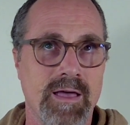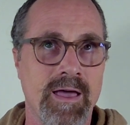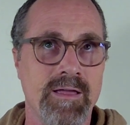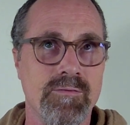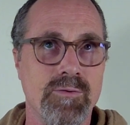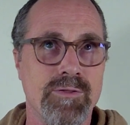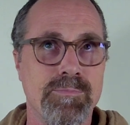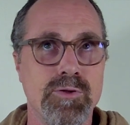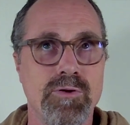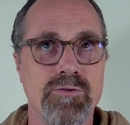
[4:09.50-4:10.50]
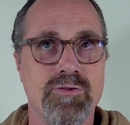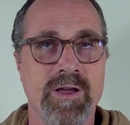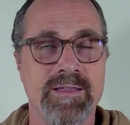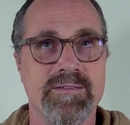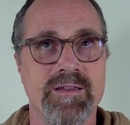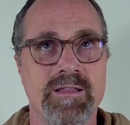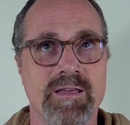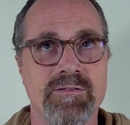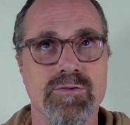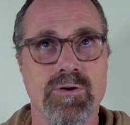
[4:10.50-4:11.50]
And with Pluto transiting
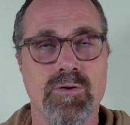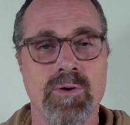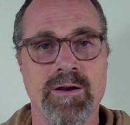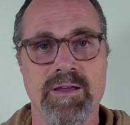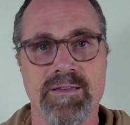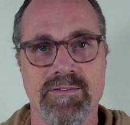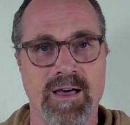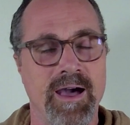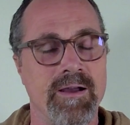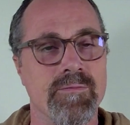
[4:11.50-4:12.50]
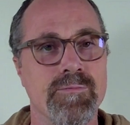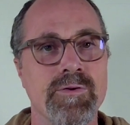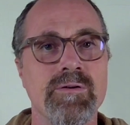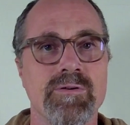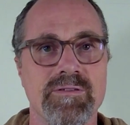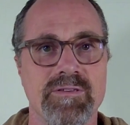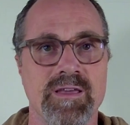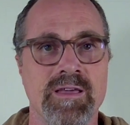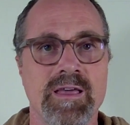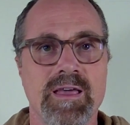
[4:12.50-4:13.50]
into Aquarius, the higher
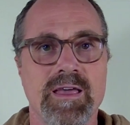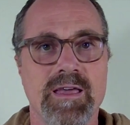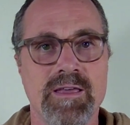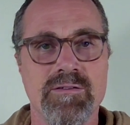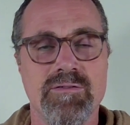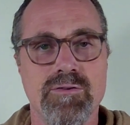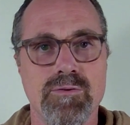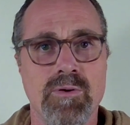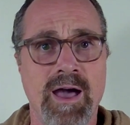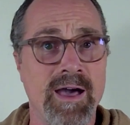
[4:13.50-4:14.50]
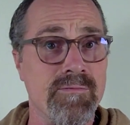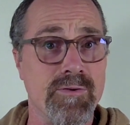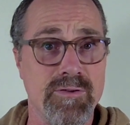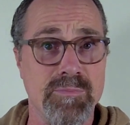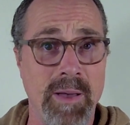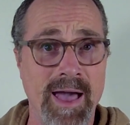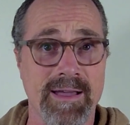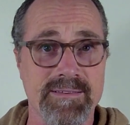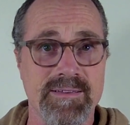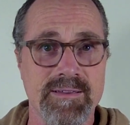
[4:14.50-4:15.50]
frequency is to have
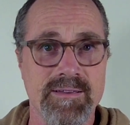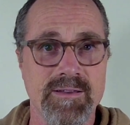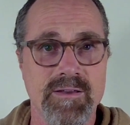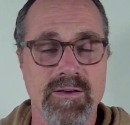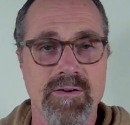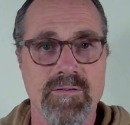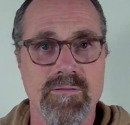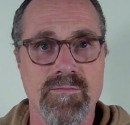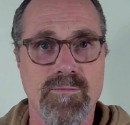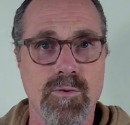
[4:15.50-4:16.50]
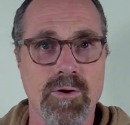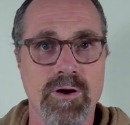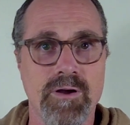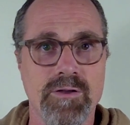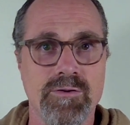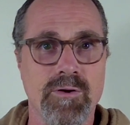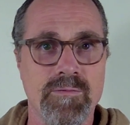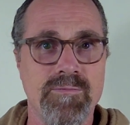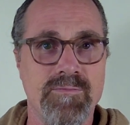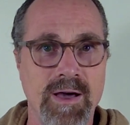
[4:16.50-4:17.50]
respect for your
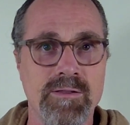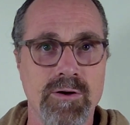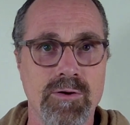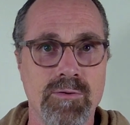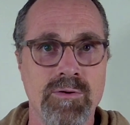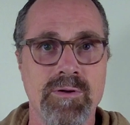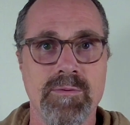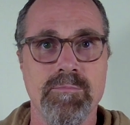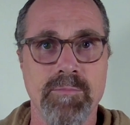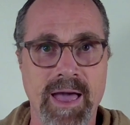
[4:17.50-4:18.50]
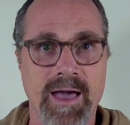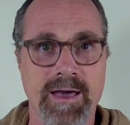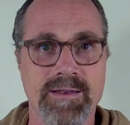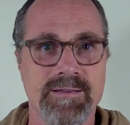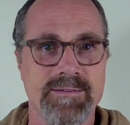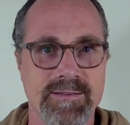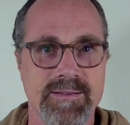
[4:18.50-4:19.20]
fellow man.